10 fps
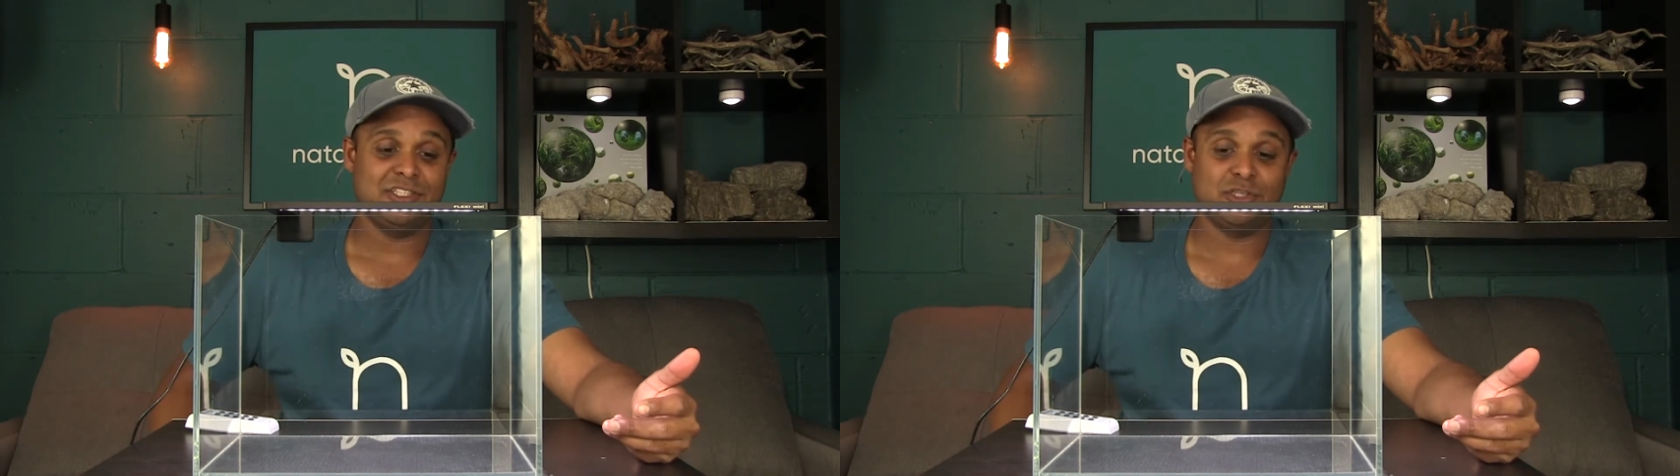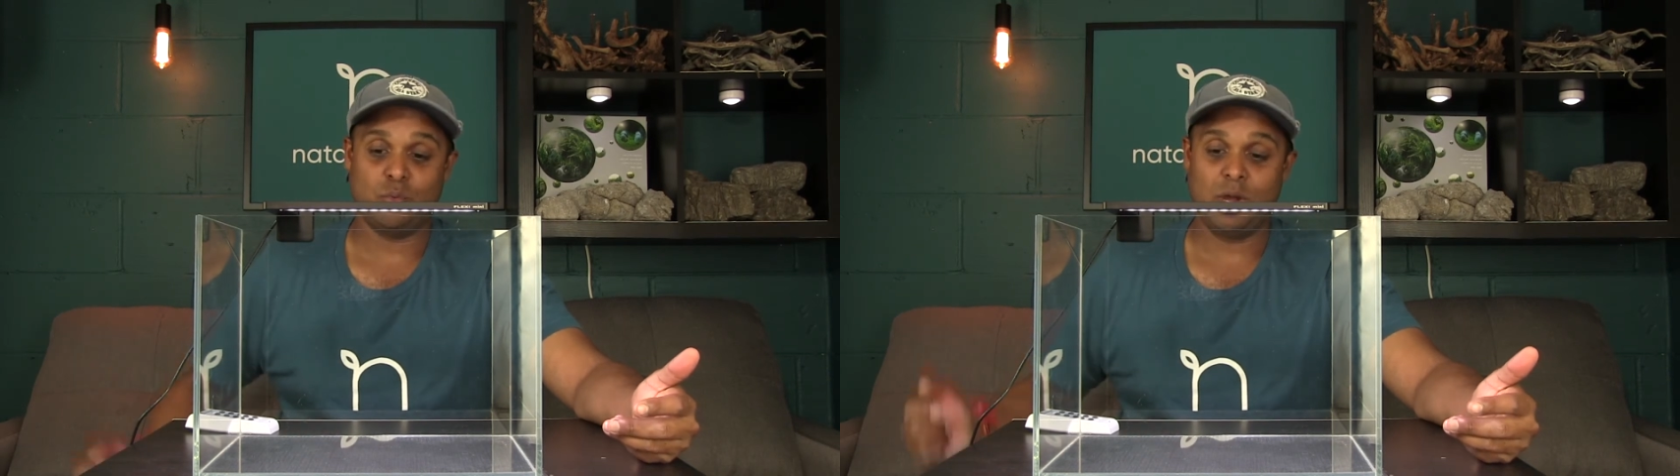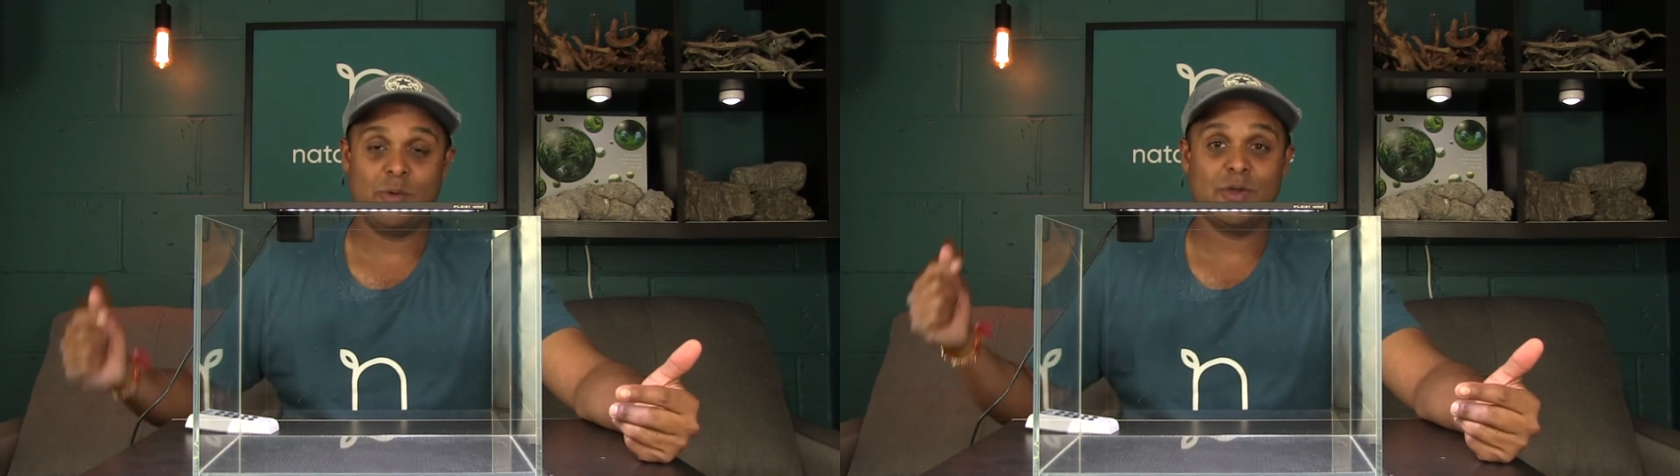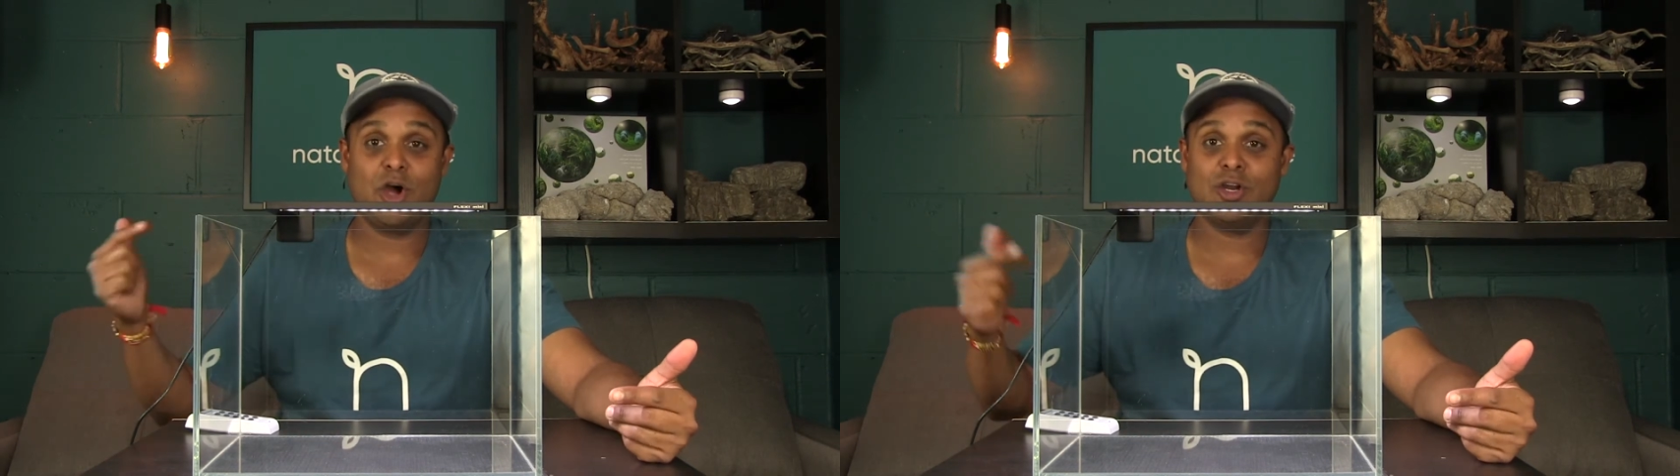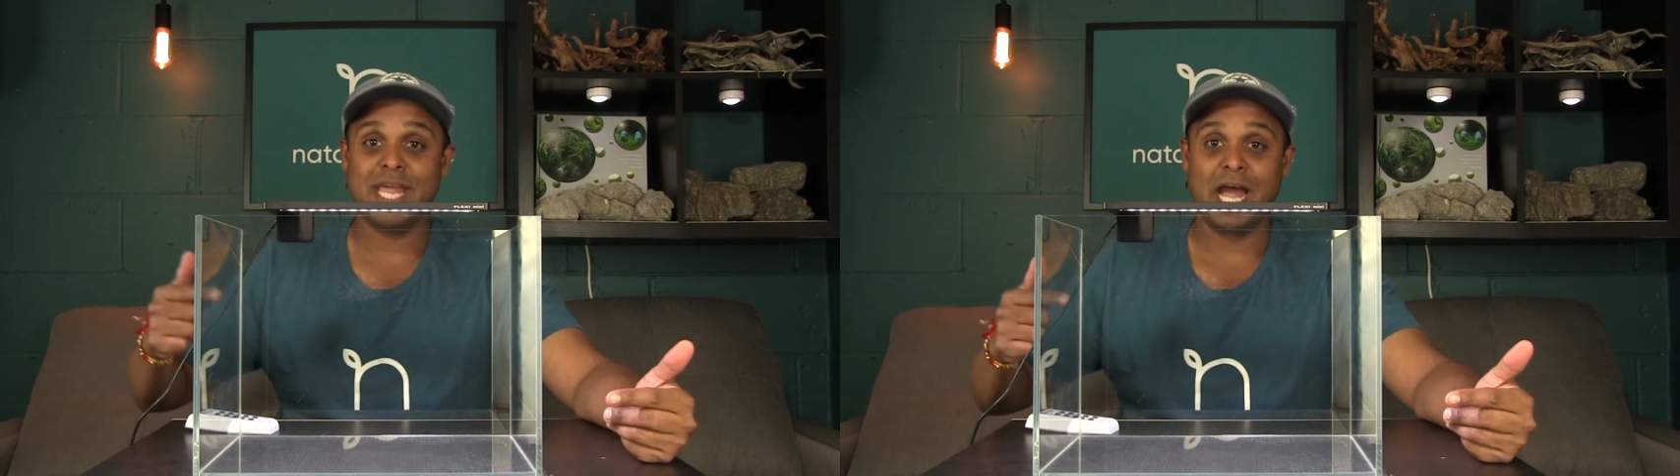to where we
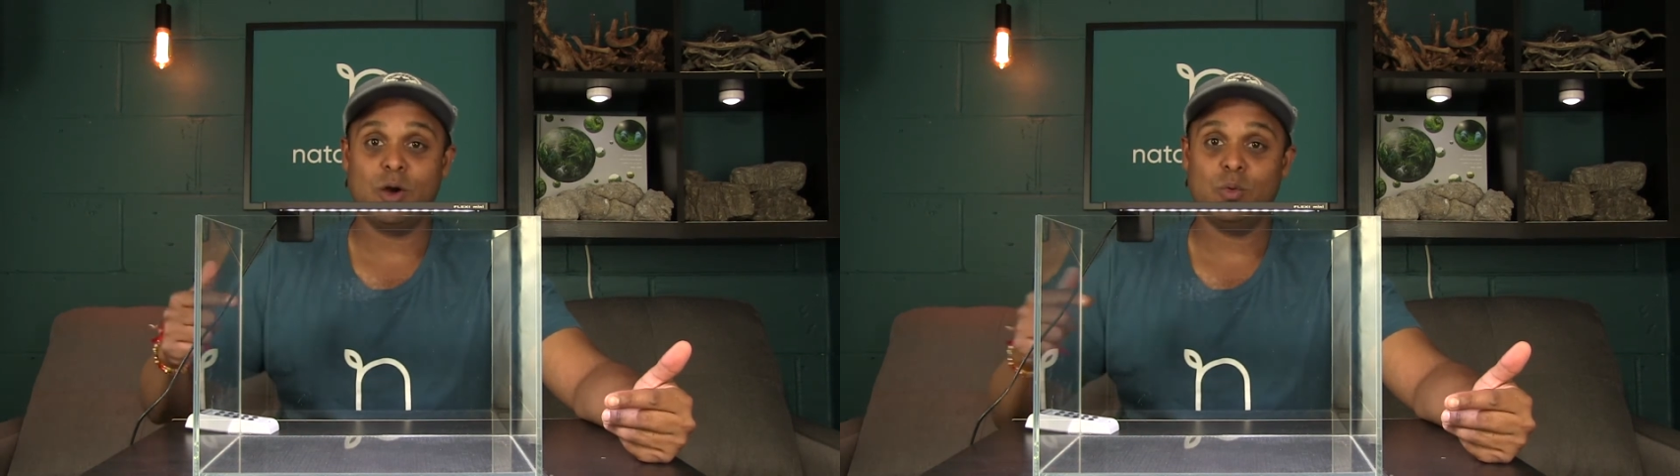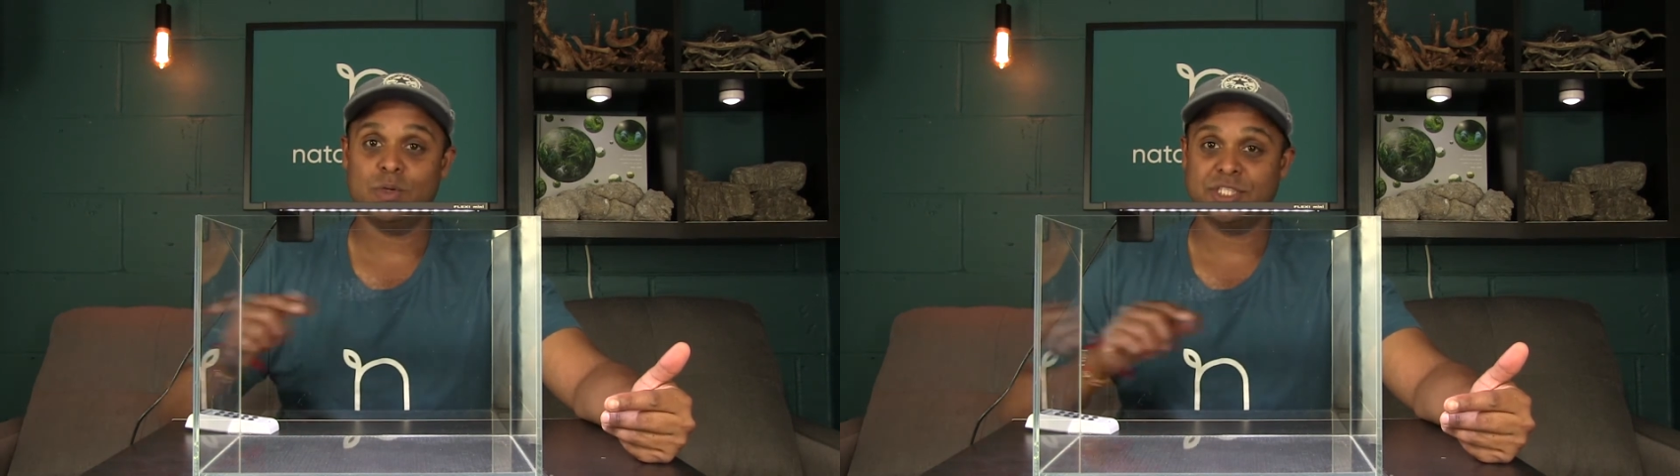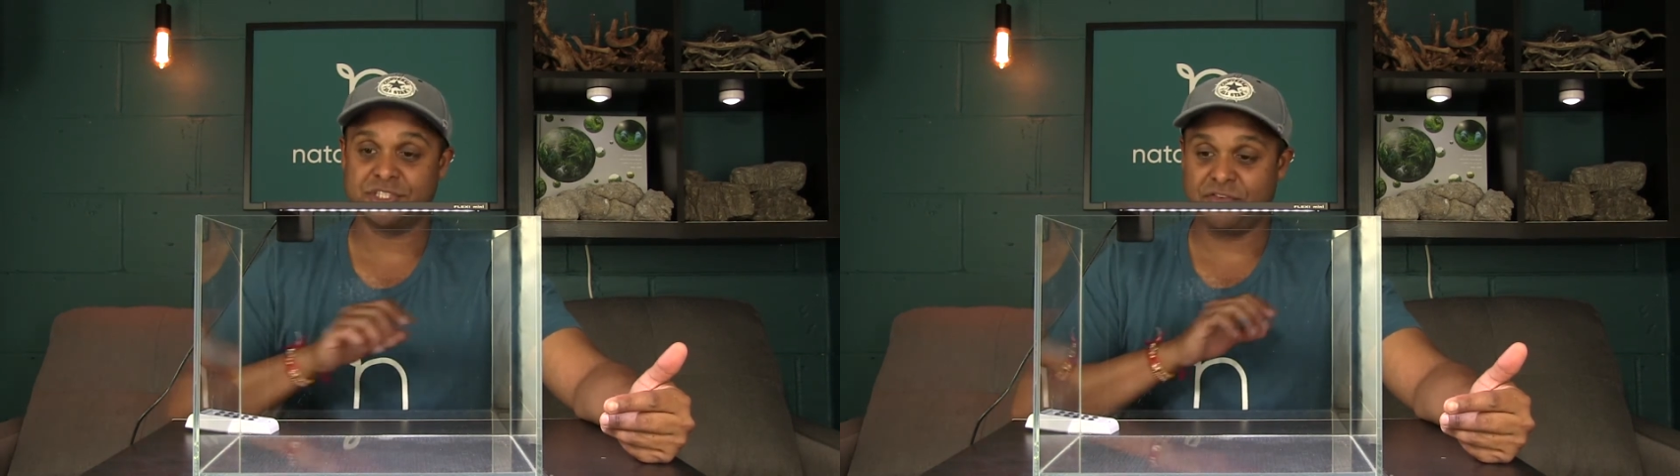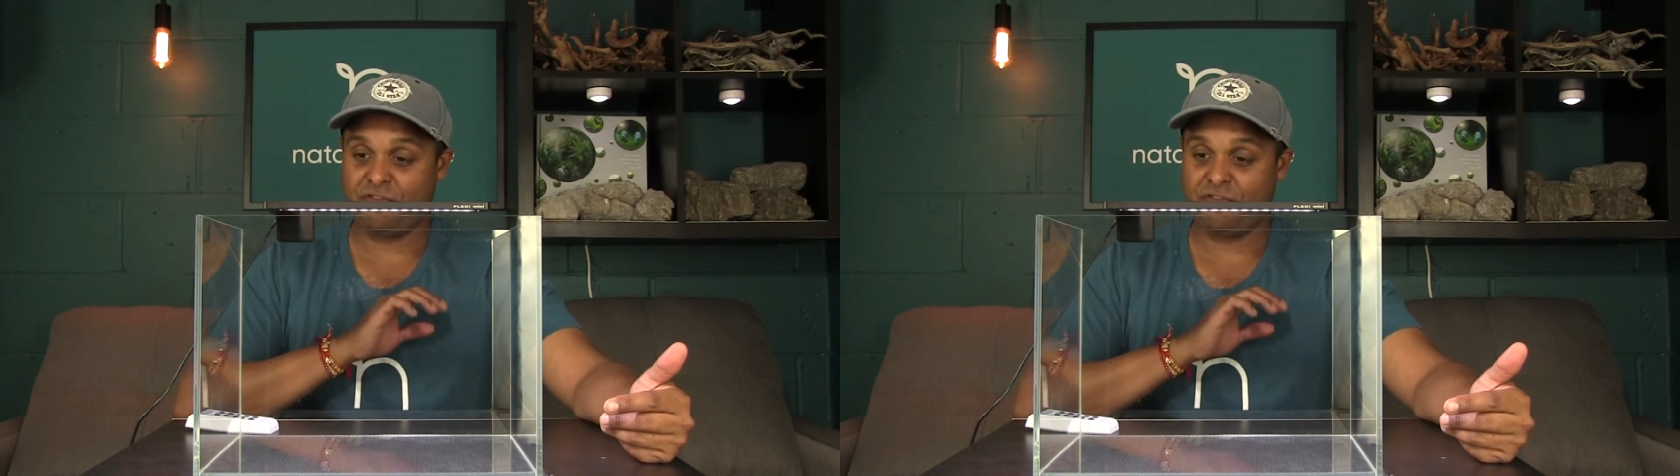are now, which is a